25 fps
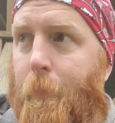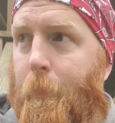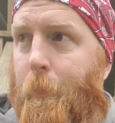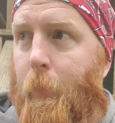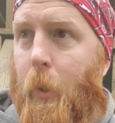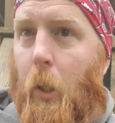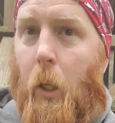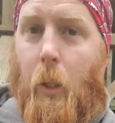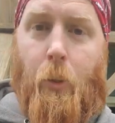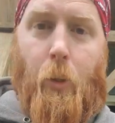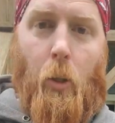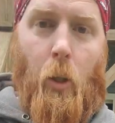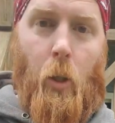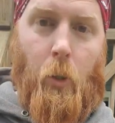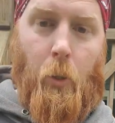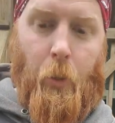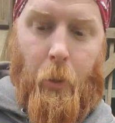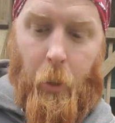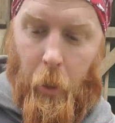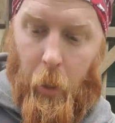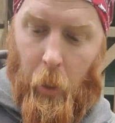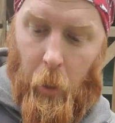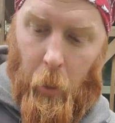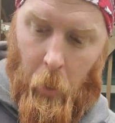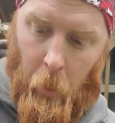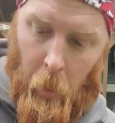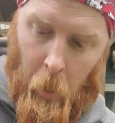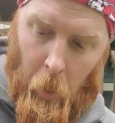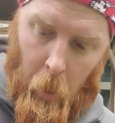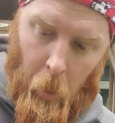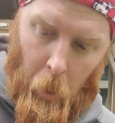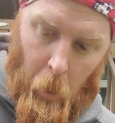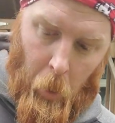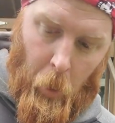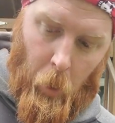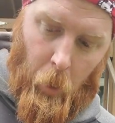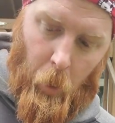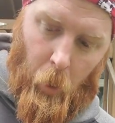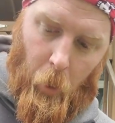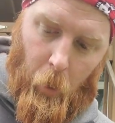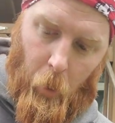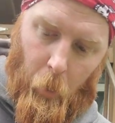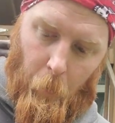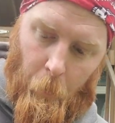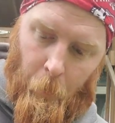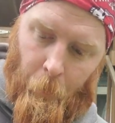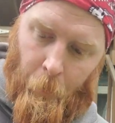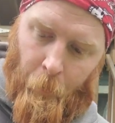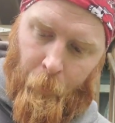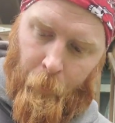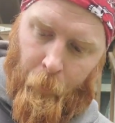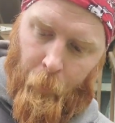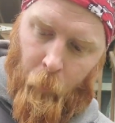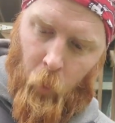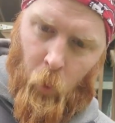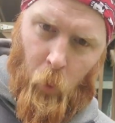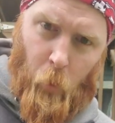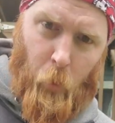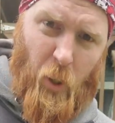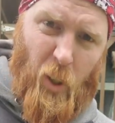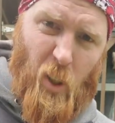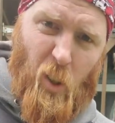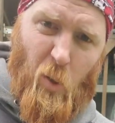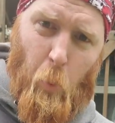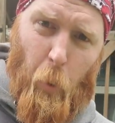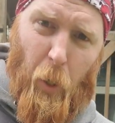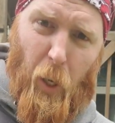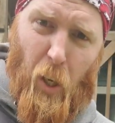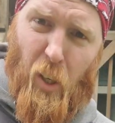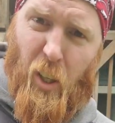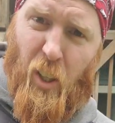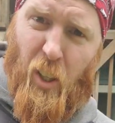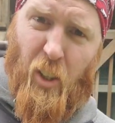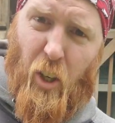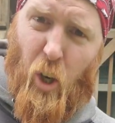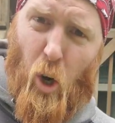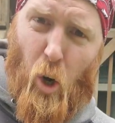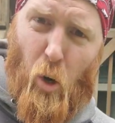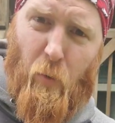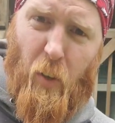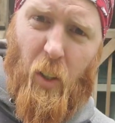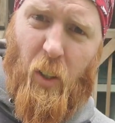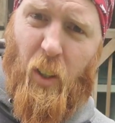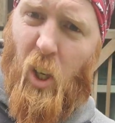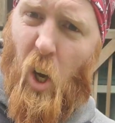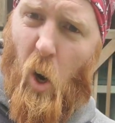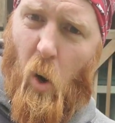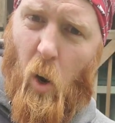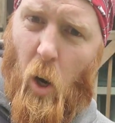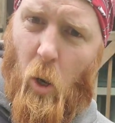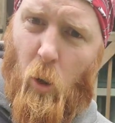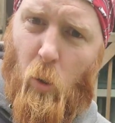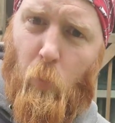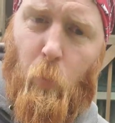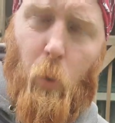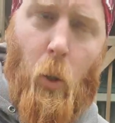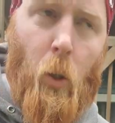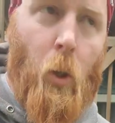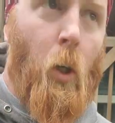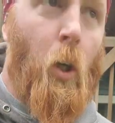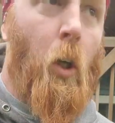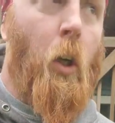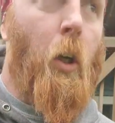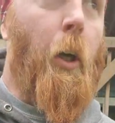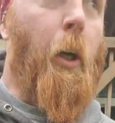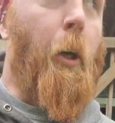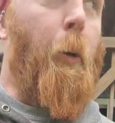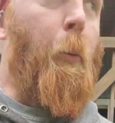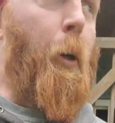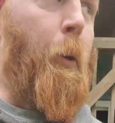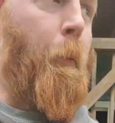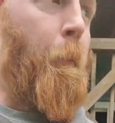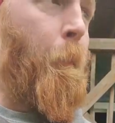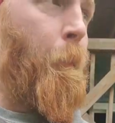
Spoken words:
Lots of cars today. Which is weird. It's COVID. Go home. Anyway.